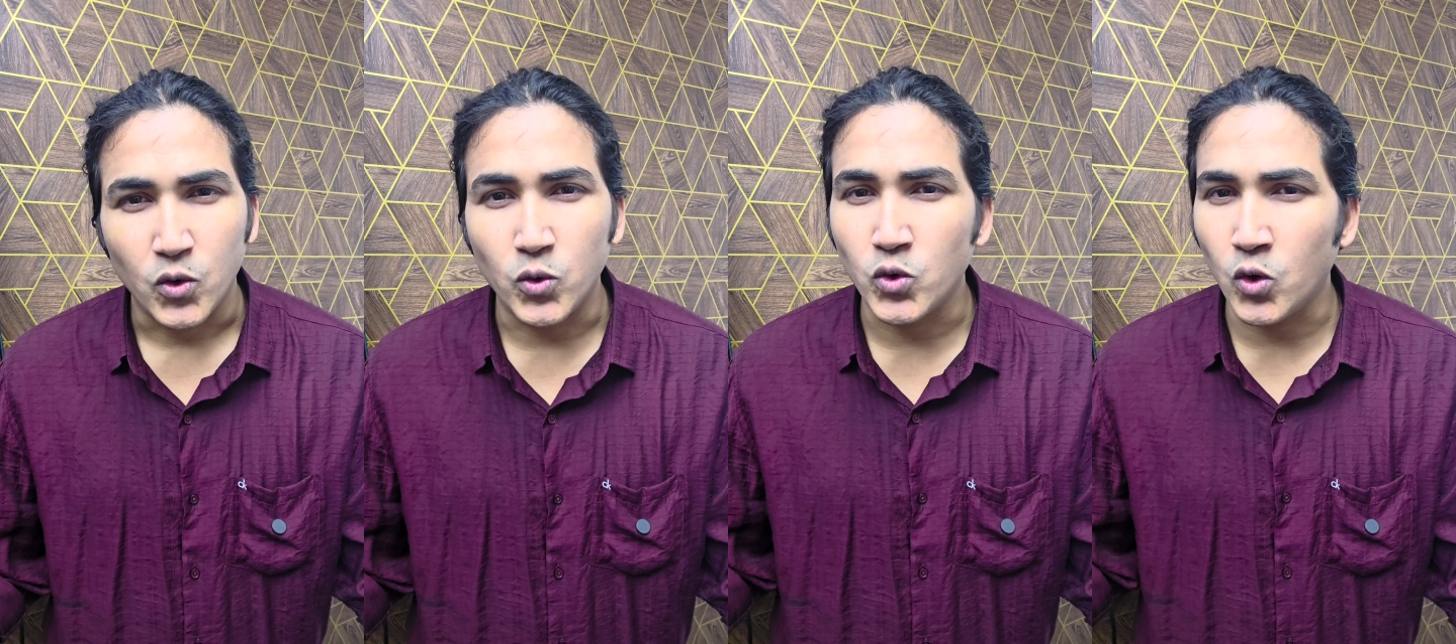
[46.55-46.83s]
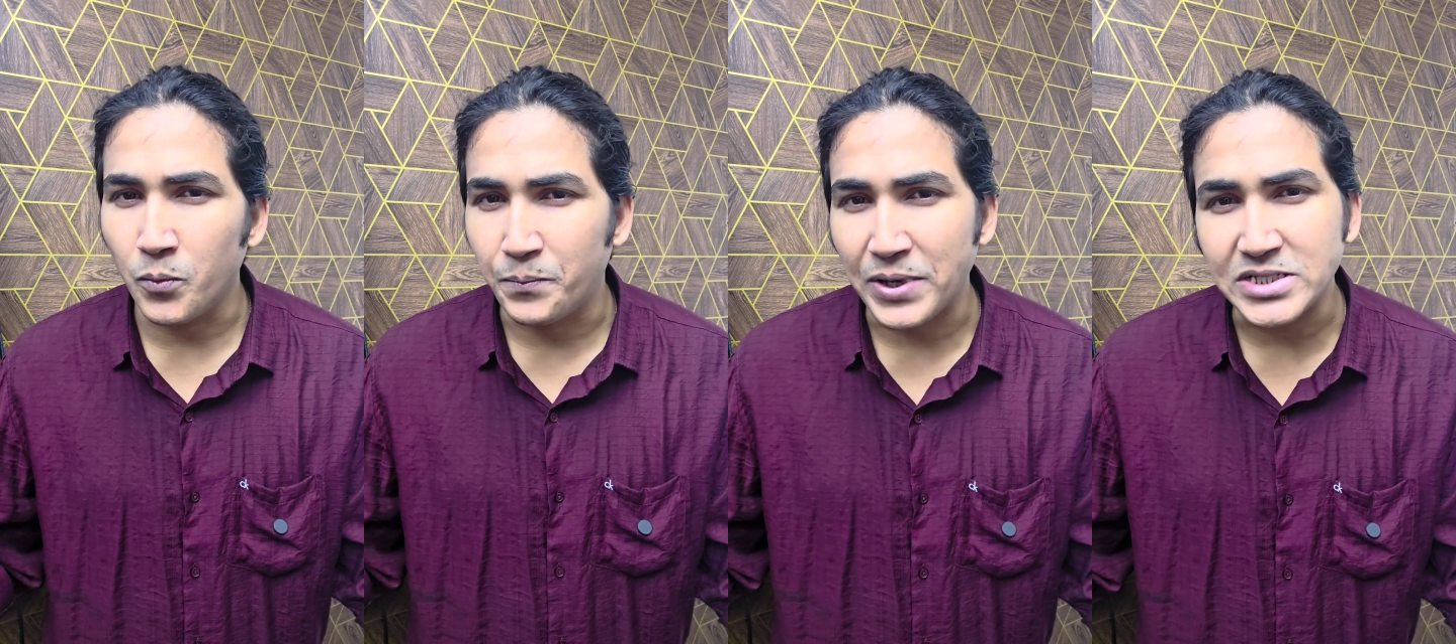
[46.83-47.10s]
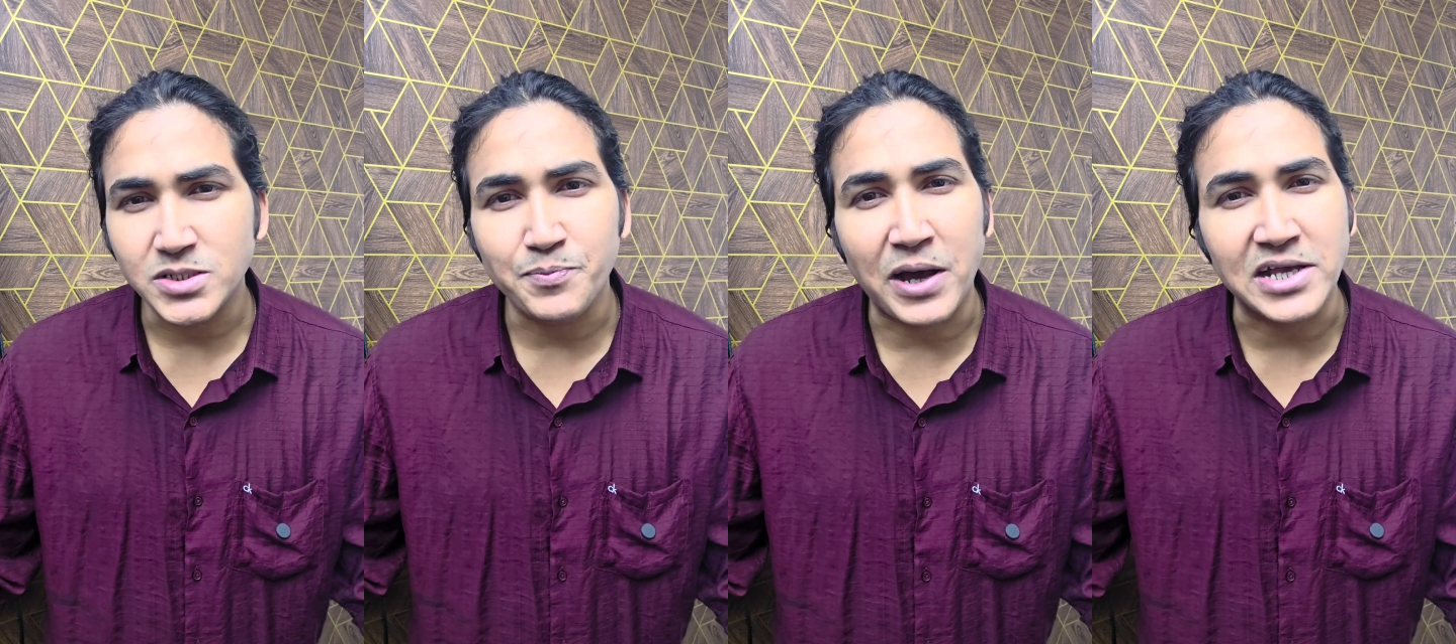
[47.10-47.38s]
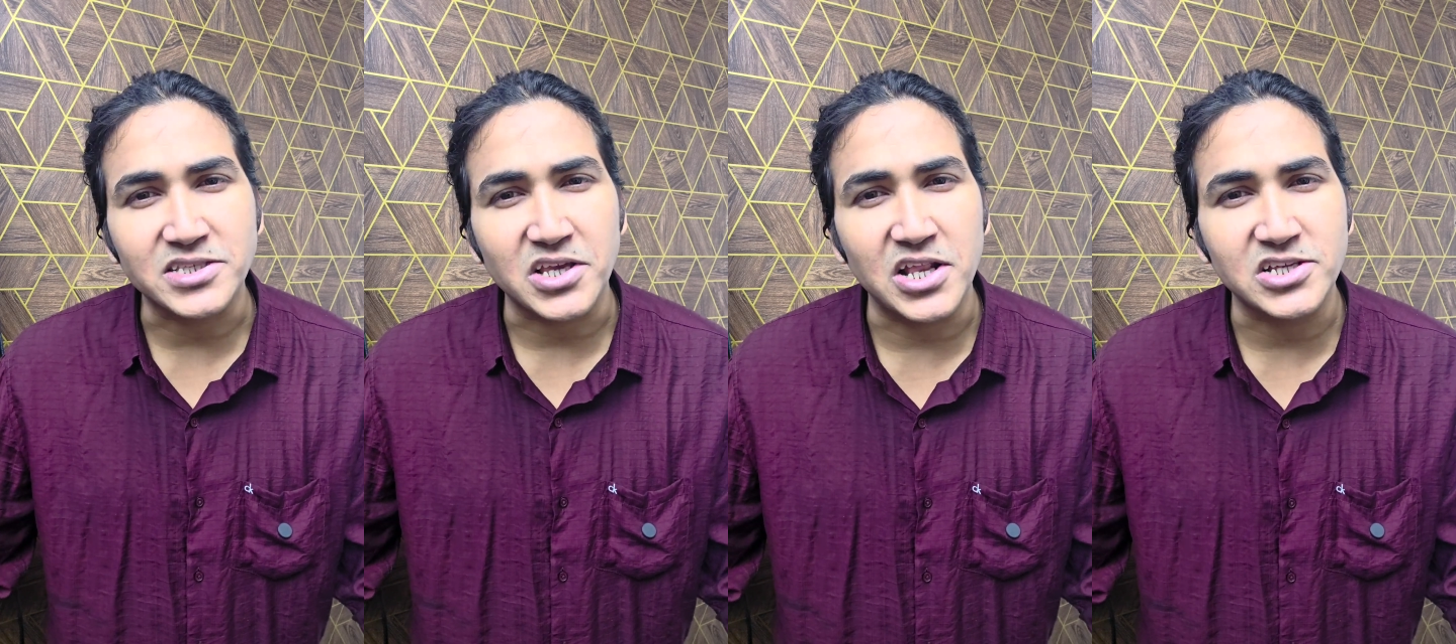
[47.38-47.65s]
who know best
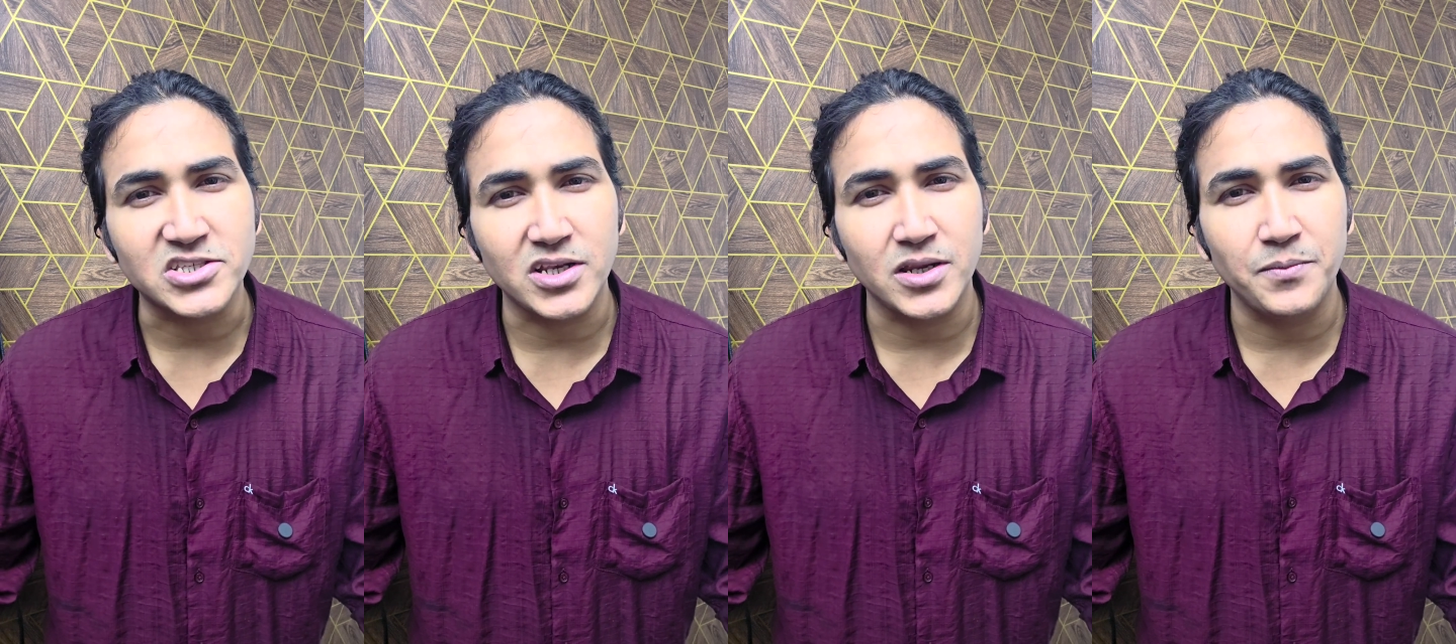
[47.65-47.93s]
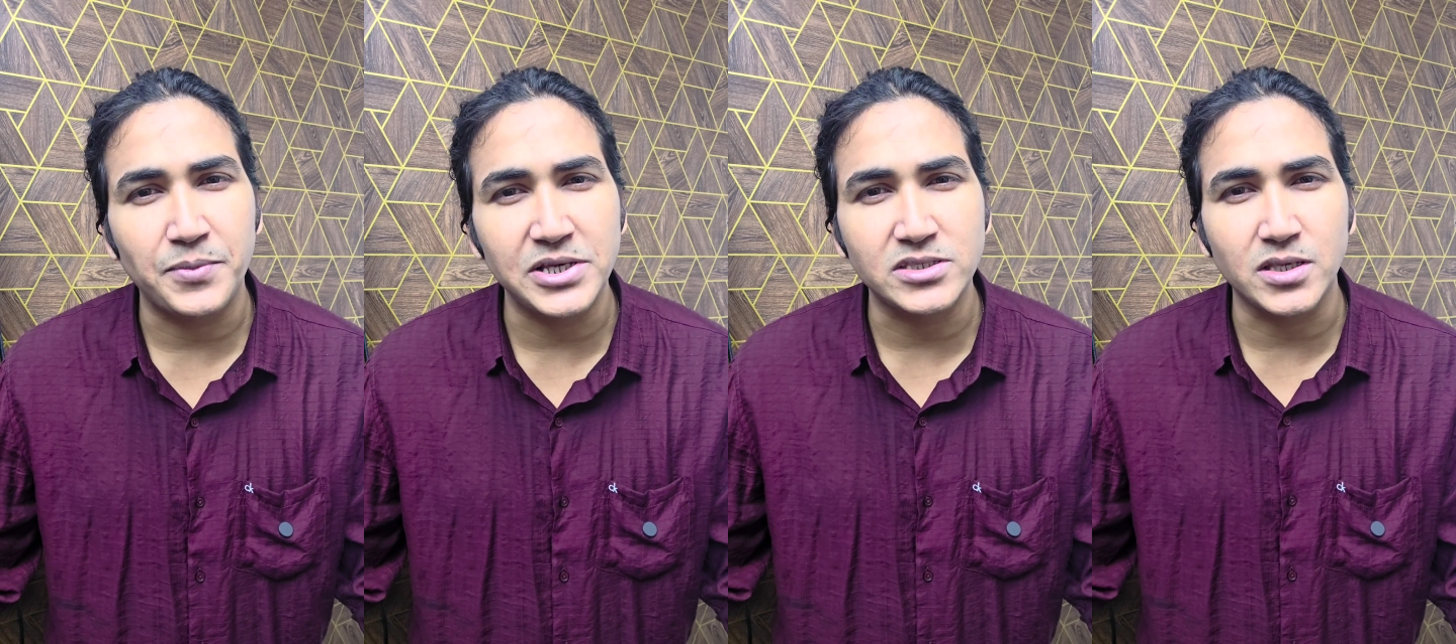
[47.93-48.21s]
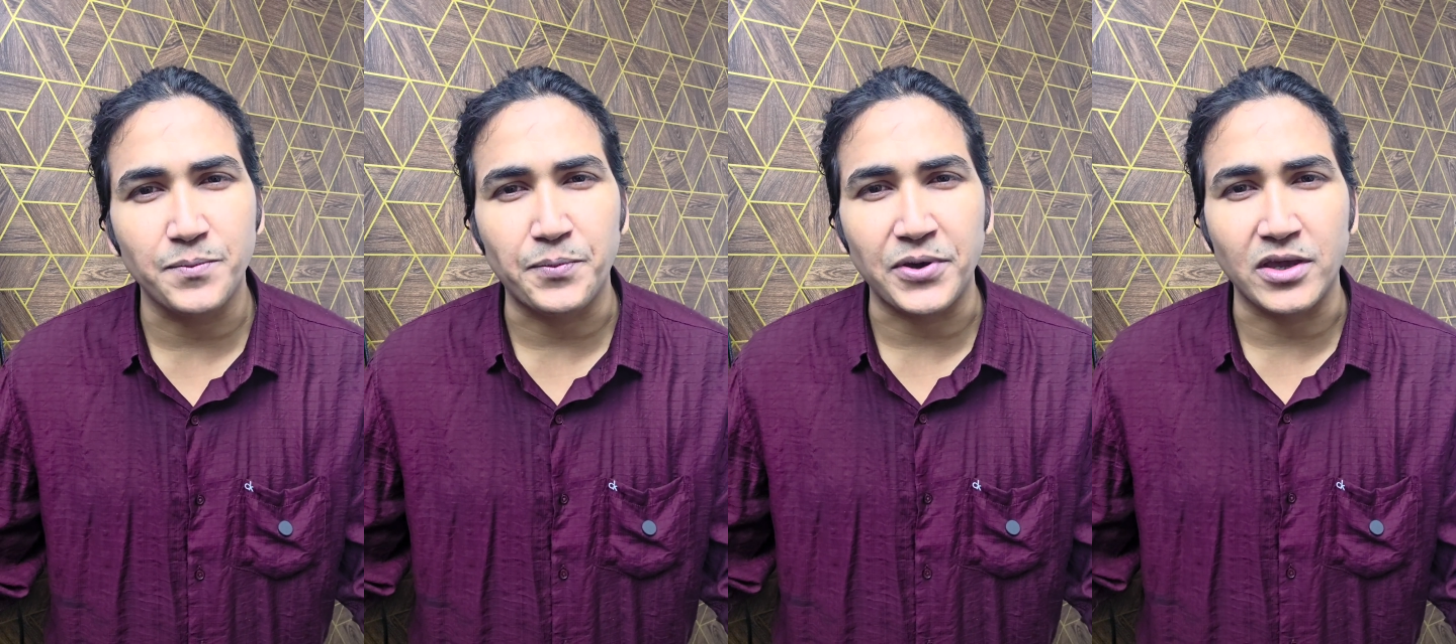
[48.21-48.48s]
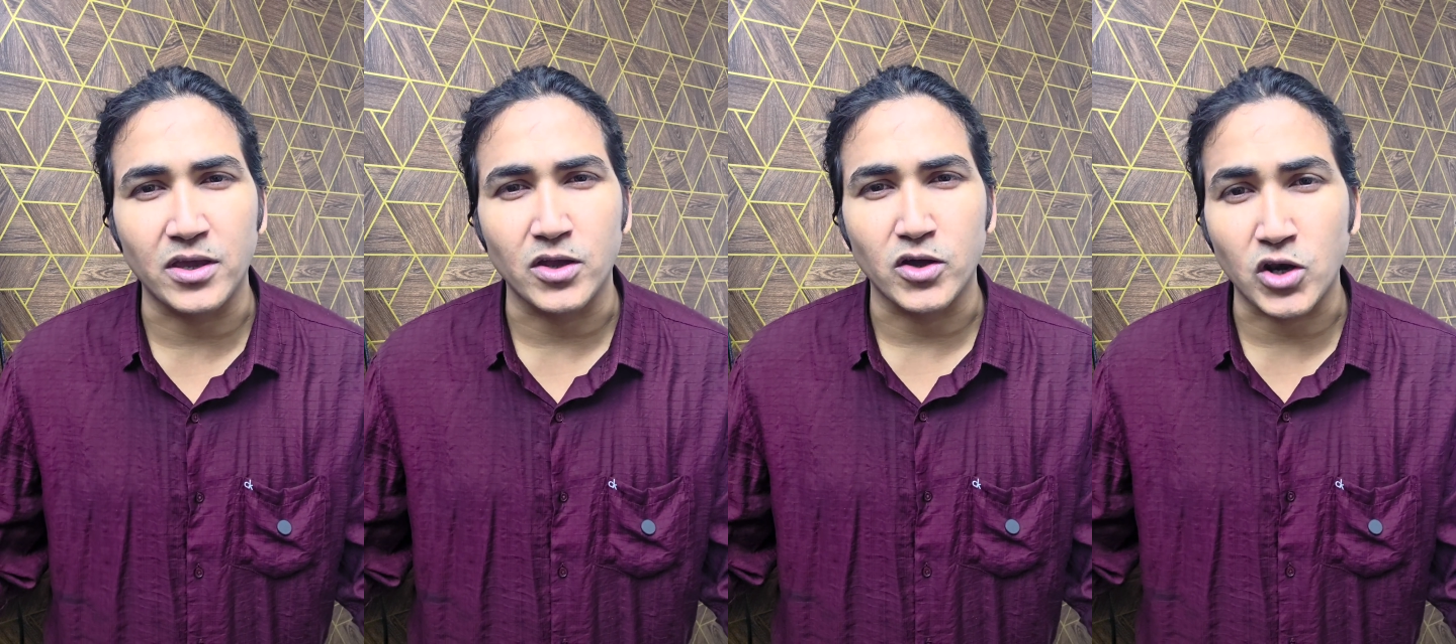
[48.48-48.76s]
path selection in
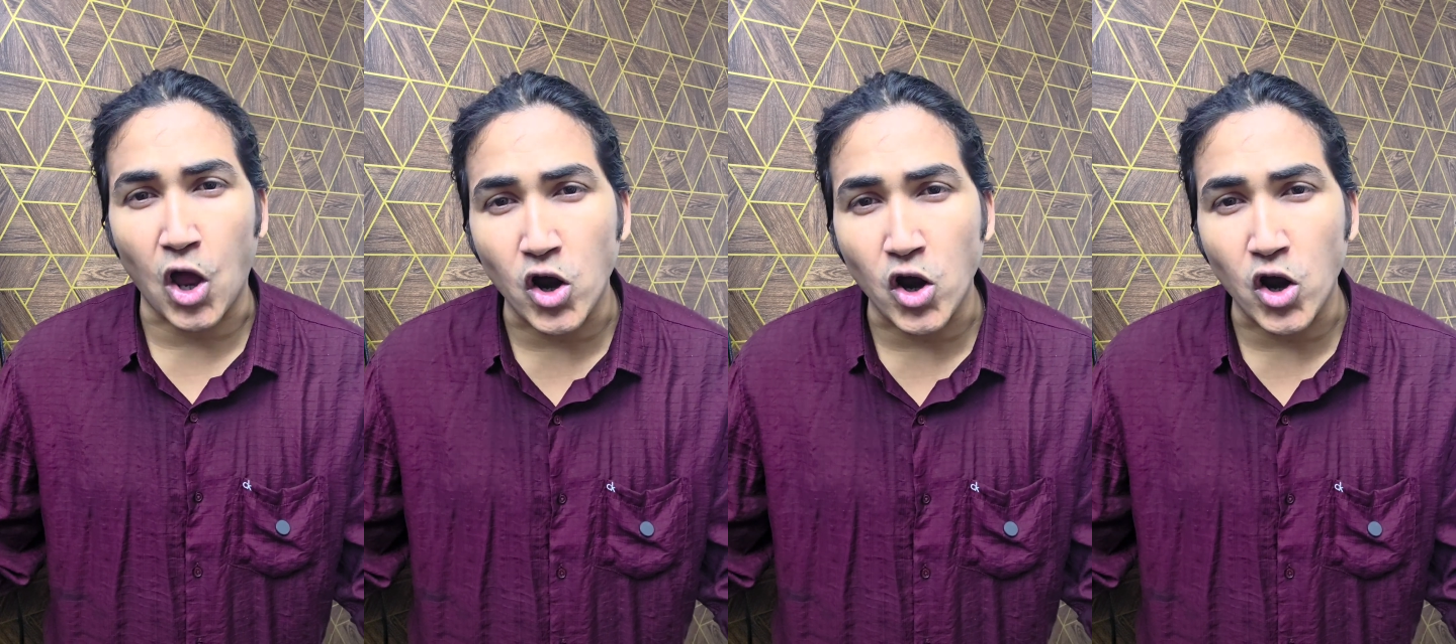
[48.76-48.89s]
BGP,